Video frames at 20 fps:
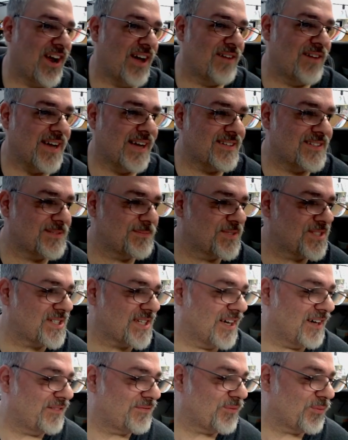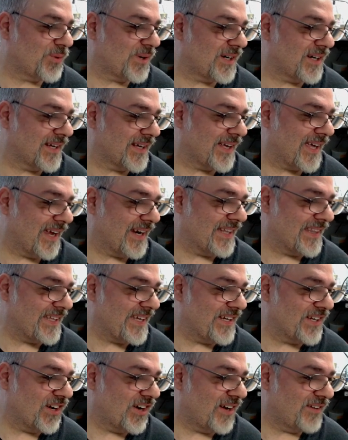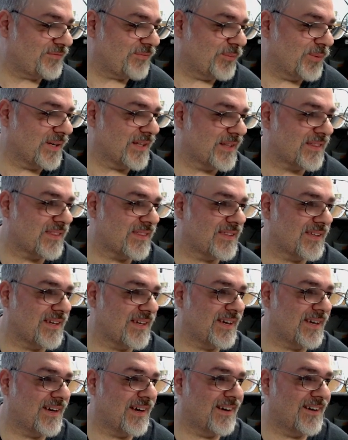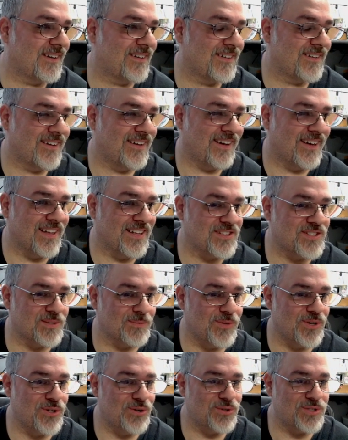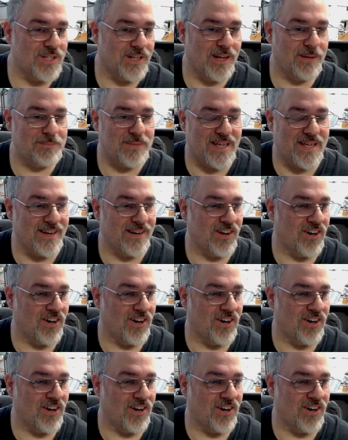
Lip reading: got some stuff. We're going to kind of lead off with the some news and update